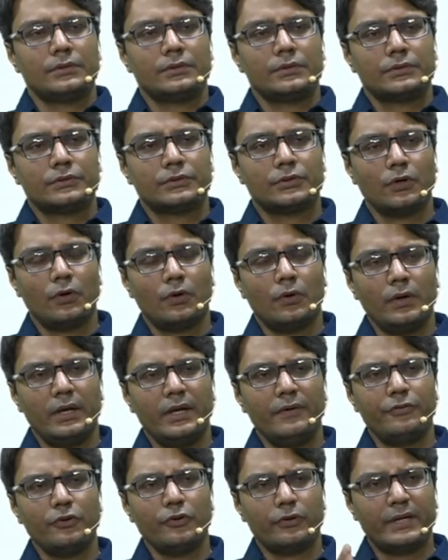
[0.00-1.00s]
So
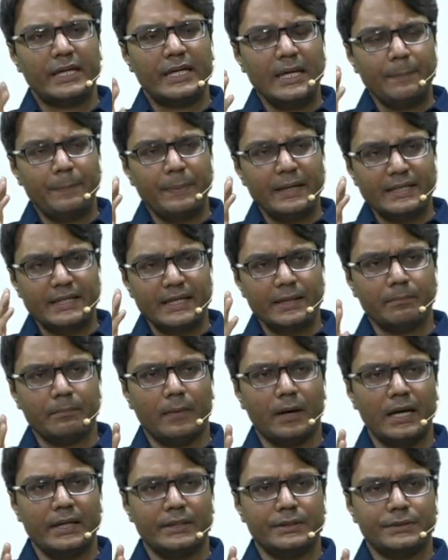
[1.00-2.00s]
if you keep it in
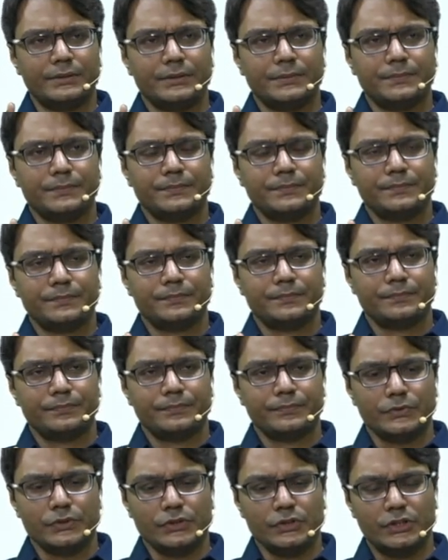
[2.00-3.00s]
mind,
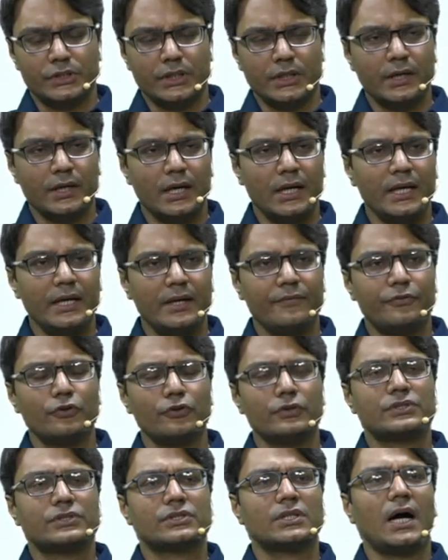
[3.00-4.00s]
generally if
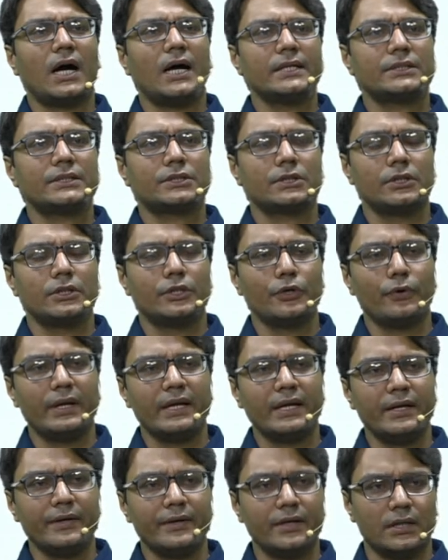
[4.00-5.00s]
you start
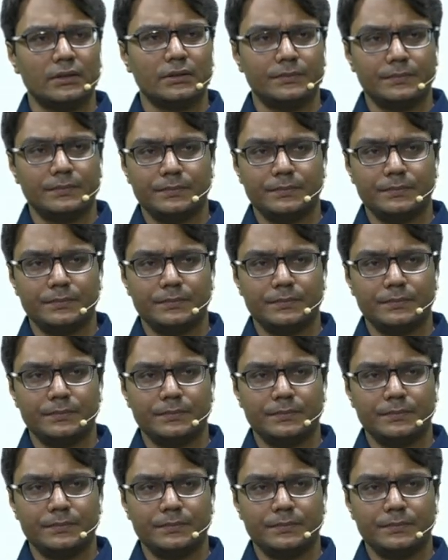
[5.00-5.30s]
during intern,